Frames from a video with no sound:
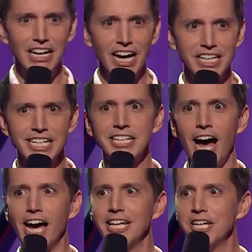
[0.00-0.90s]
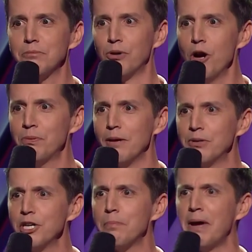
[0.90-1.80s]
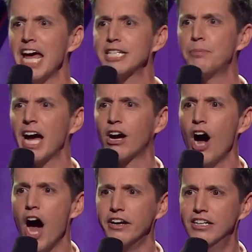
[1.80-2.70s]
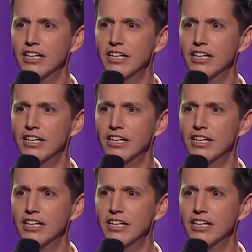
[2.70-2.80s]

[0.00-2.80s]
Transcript: I think it's highly inappropriate. Put your pants back on.